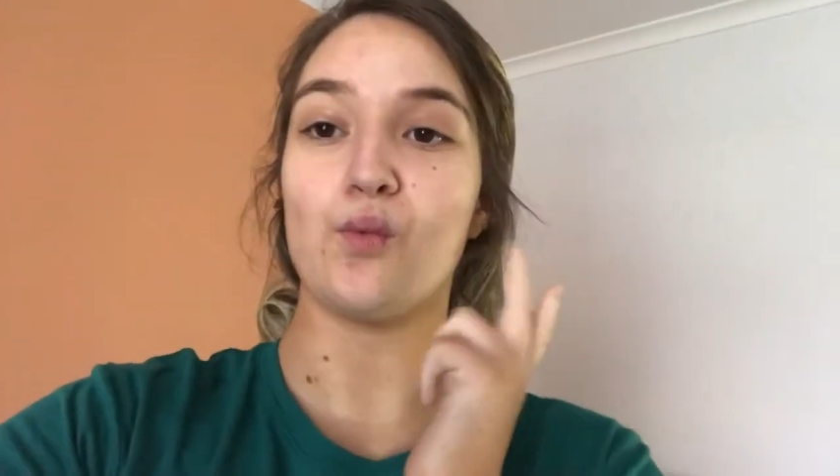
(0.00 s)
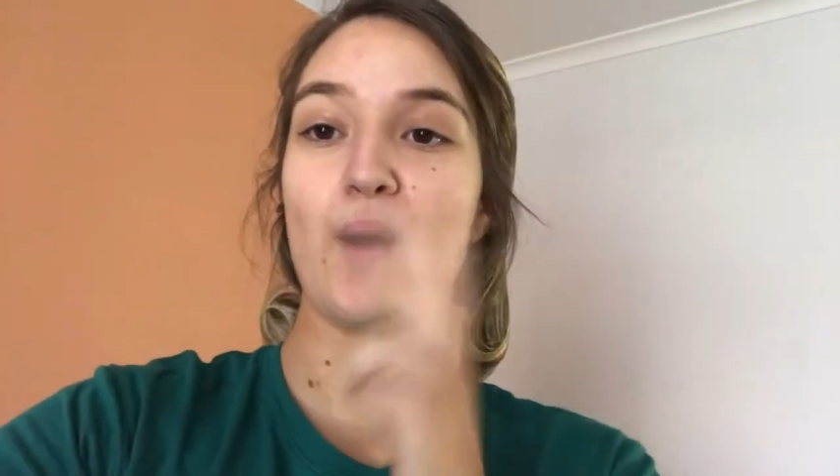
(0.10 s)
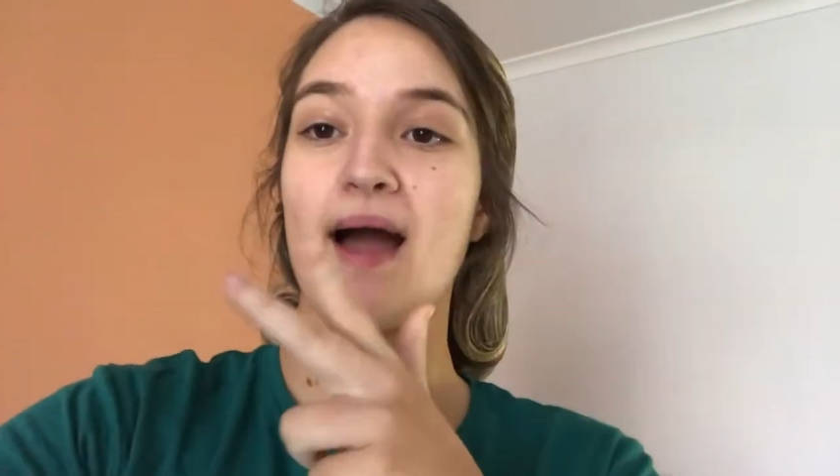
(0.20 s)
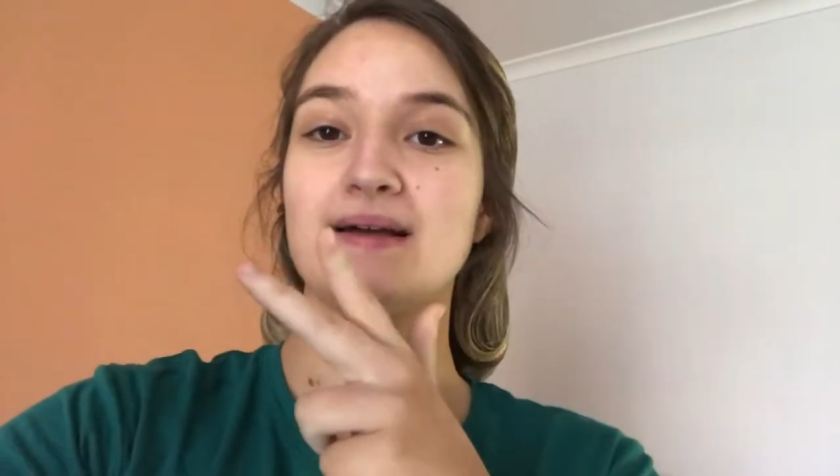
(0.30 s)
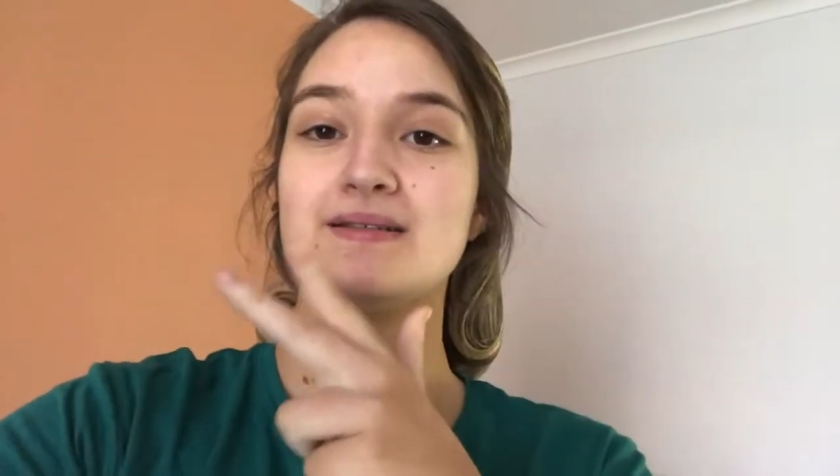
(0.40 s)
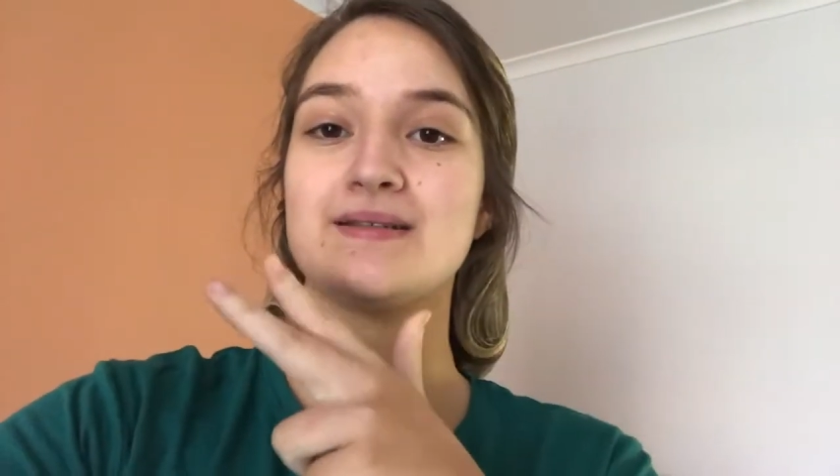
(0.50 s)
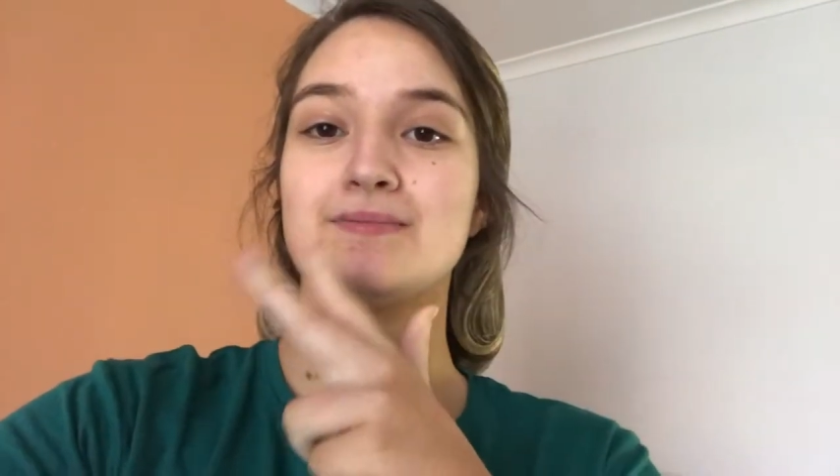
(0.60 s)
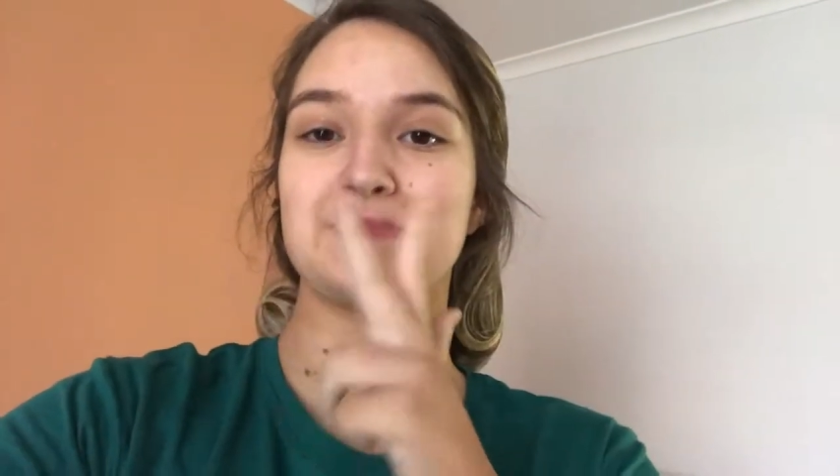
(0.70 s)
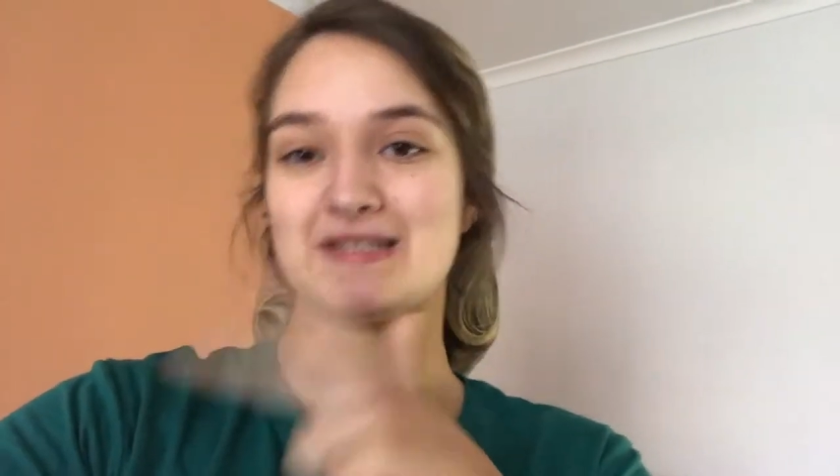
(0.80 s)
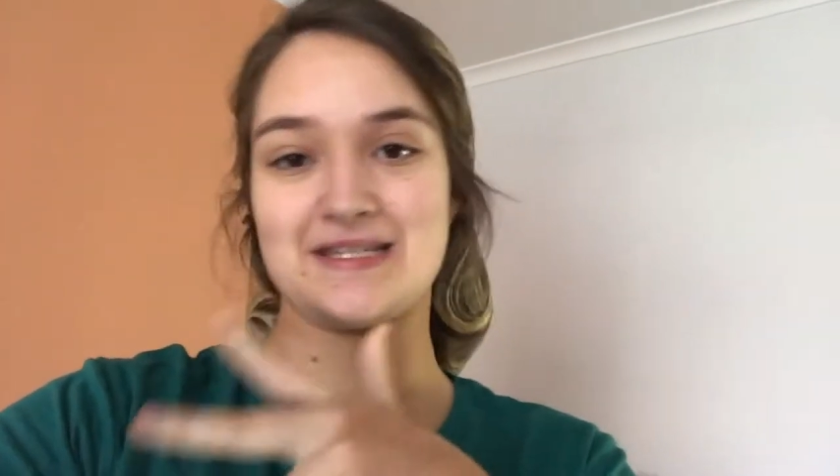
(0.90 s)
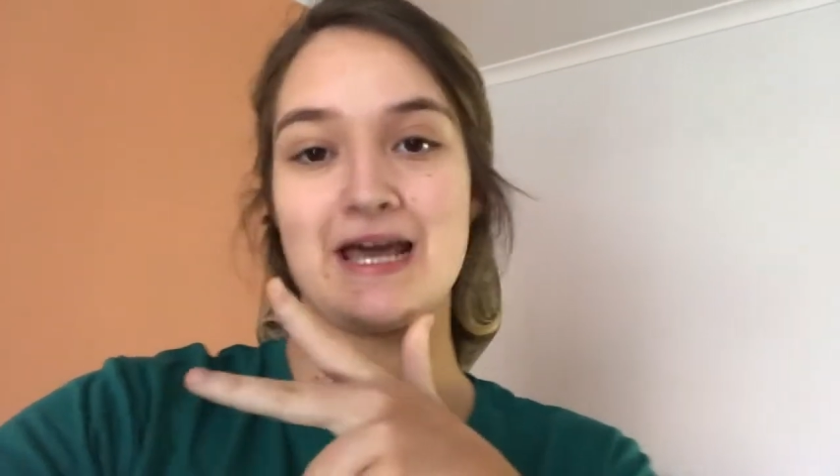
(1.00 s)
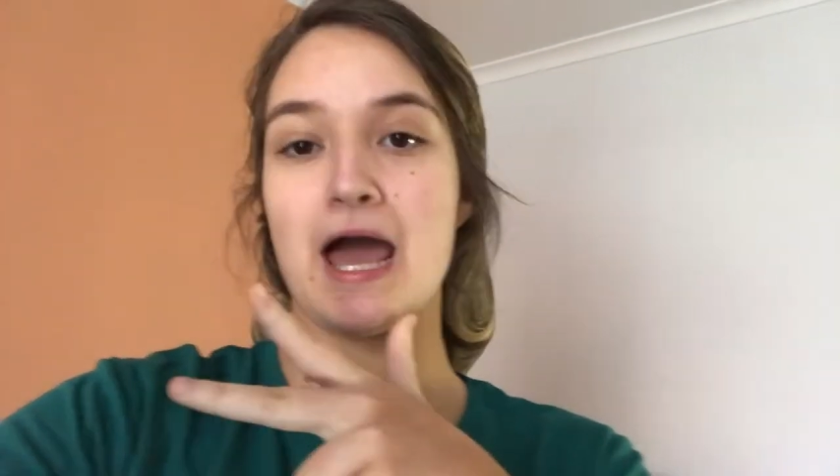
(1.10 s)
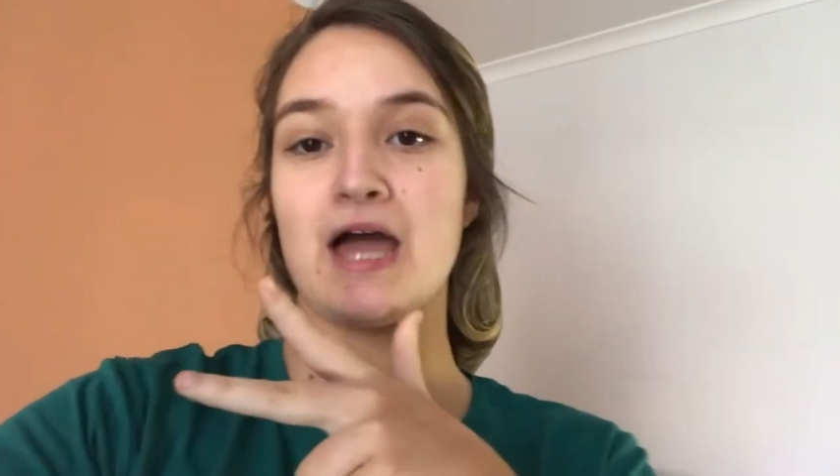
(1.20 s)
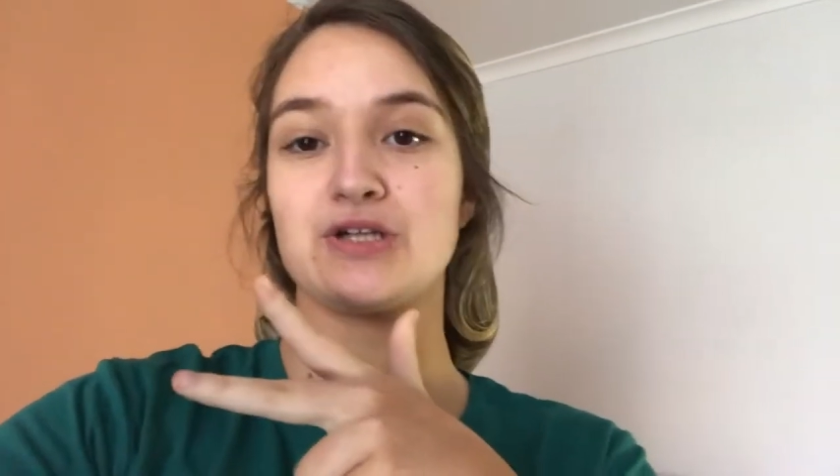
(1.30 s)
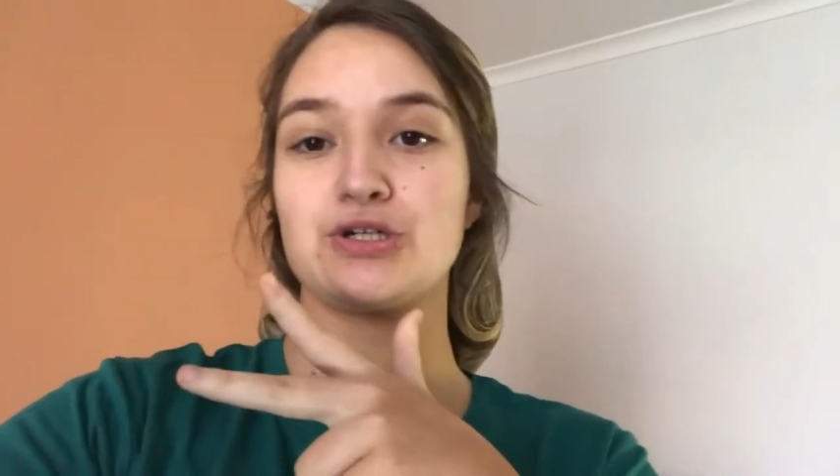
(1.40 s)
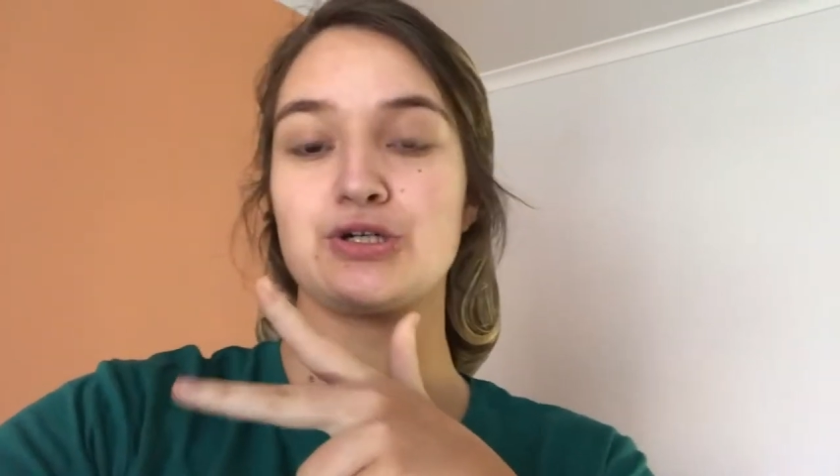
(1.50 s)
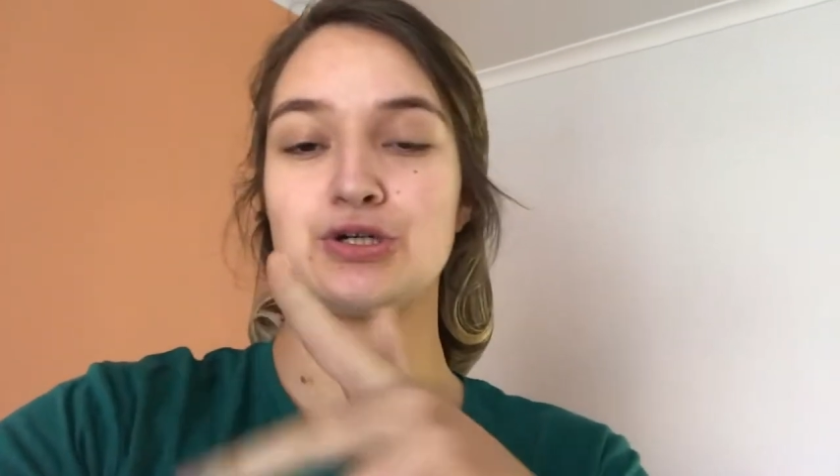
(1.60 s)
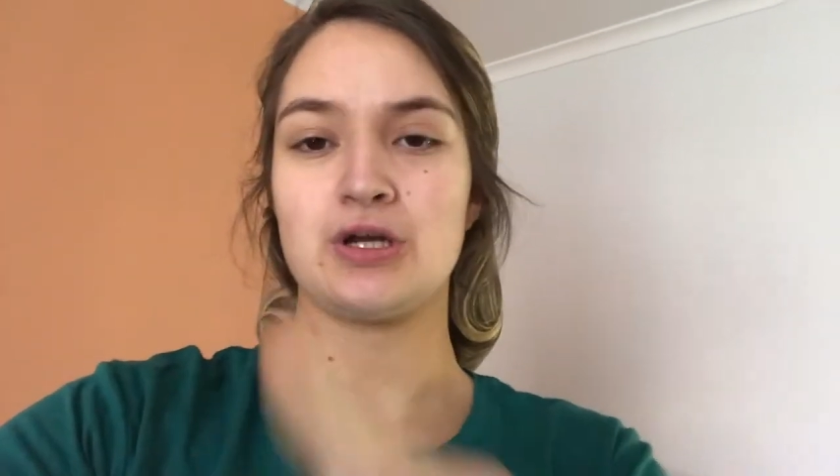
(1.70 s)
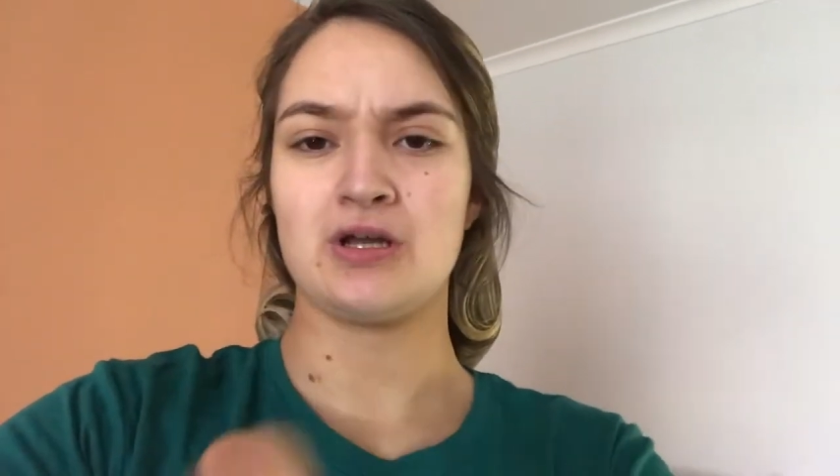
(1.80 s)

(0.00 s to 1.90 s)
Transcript: wax mustache.